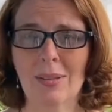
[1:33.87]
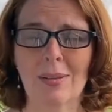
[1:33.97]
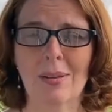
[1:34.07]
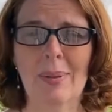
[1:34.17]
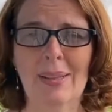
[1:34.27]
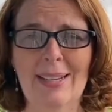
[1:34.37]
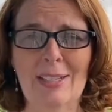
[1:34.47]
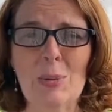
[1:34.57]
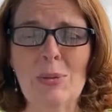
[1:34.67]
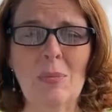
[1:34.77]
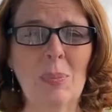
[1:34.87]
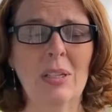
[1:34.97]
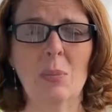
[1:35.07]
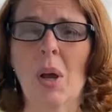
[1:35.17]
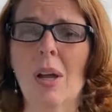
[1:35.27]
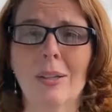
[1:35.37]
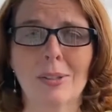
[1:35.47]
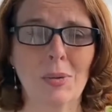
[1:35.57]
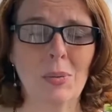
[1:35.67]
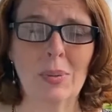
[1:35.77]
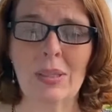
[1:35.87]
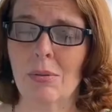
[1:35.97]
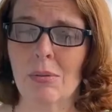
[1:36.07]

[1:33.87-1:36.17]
is a little bit like Joseph because Paul also went